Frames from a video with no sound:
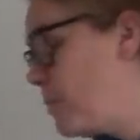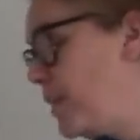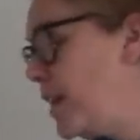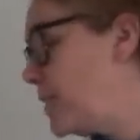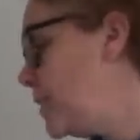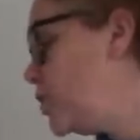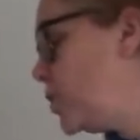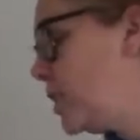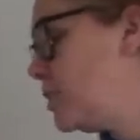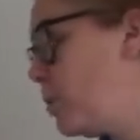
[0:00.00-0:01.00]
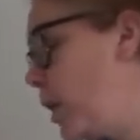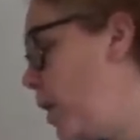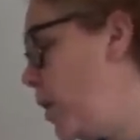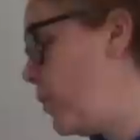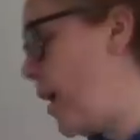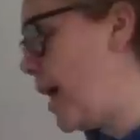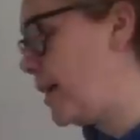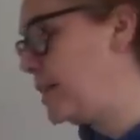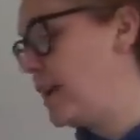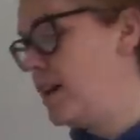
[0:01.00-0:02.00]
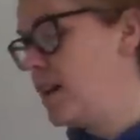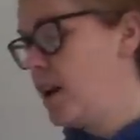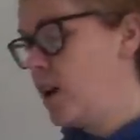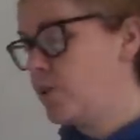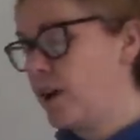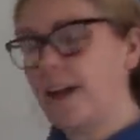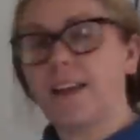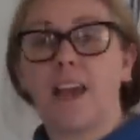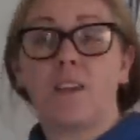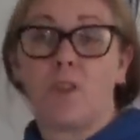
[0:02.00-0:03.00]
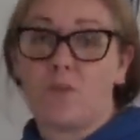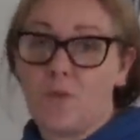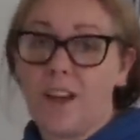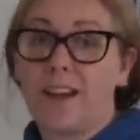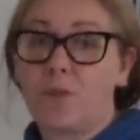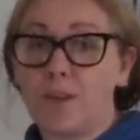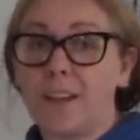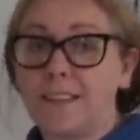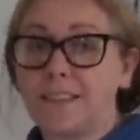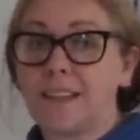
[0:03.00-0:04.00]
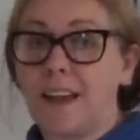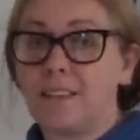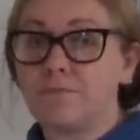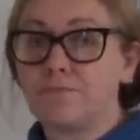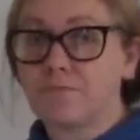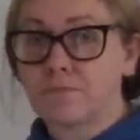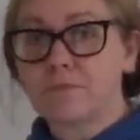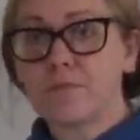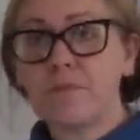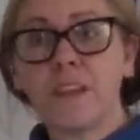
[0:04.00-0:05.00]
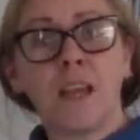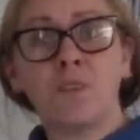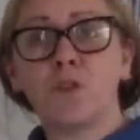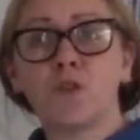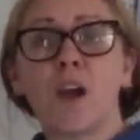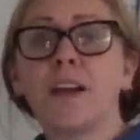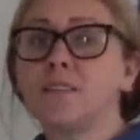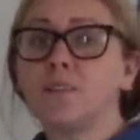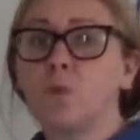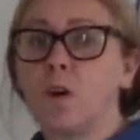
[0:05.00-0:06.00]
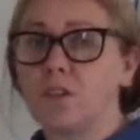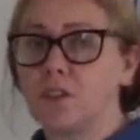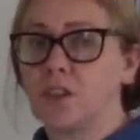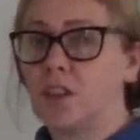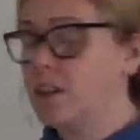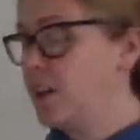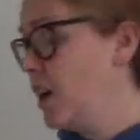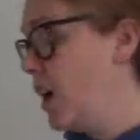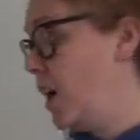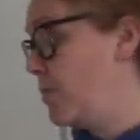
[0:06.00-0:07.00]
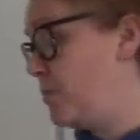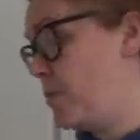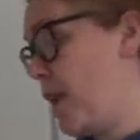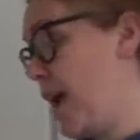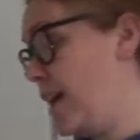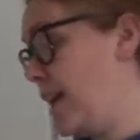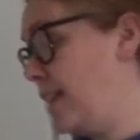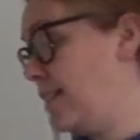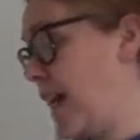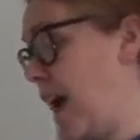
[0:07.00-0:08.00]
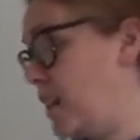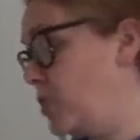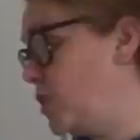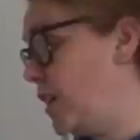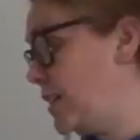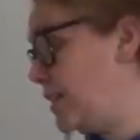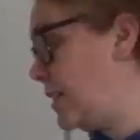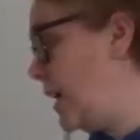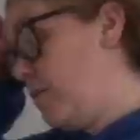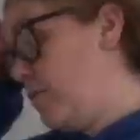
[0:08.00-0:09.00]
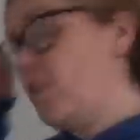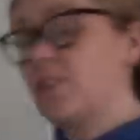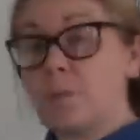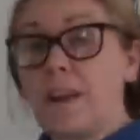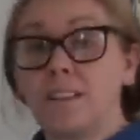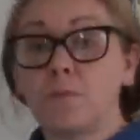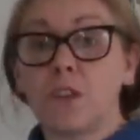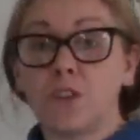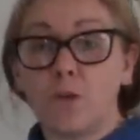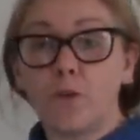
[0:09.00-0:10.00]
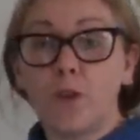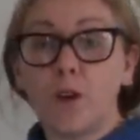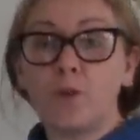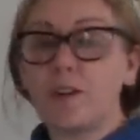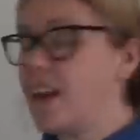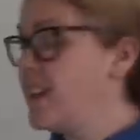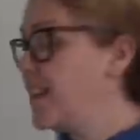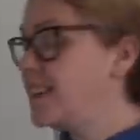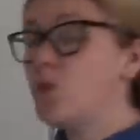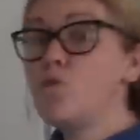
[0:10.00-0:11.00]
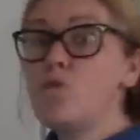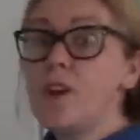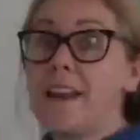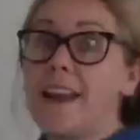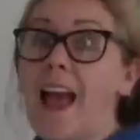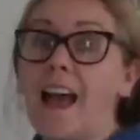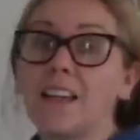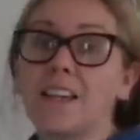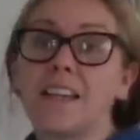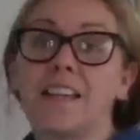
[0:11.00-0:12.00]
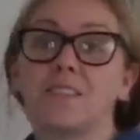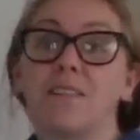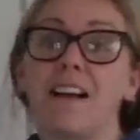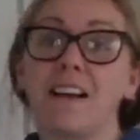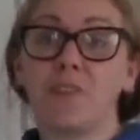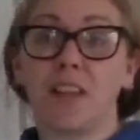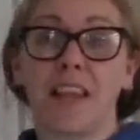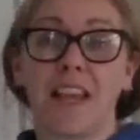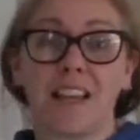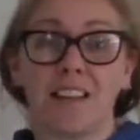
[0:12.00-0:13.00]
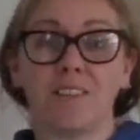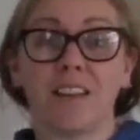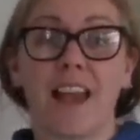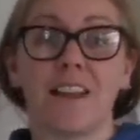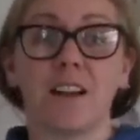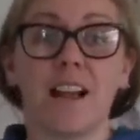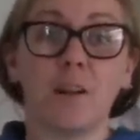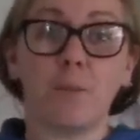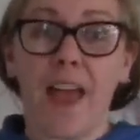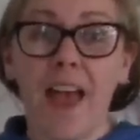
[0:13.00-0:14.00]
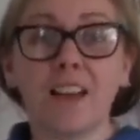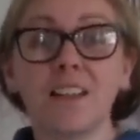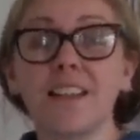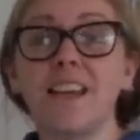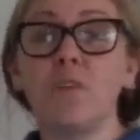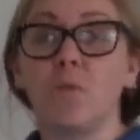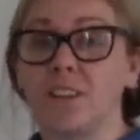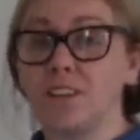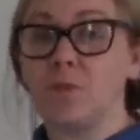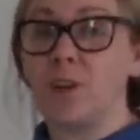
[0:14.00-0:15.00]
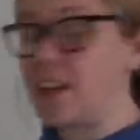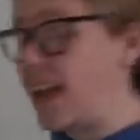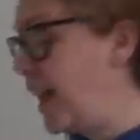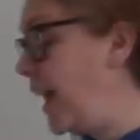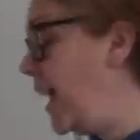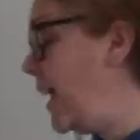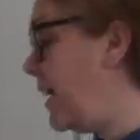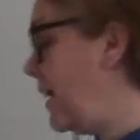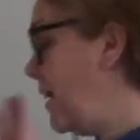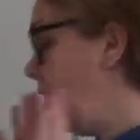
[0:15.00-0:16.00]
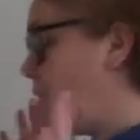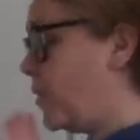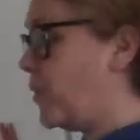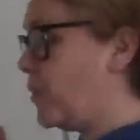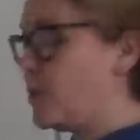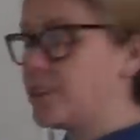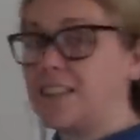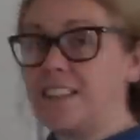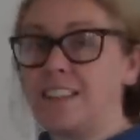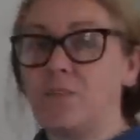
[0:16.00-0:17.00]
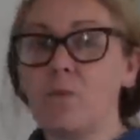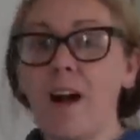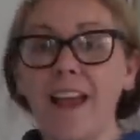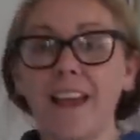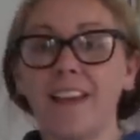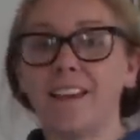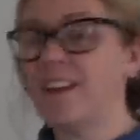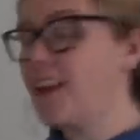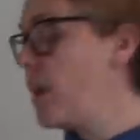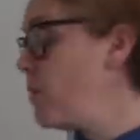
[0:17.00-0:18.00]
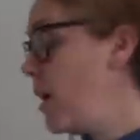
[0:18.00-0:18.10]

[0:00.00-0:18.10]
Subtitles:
But this is just perfect for, like, if you really, really skint if you're trying to watch the pennies and just not spend as much on food, these are really healthy as well. If you're thinking of getting a little bit healthy and watching what you eat or watching your weight, you know,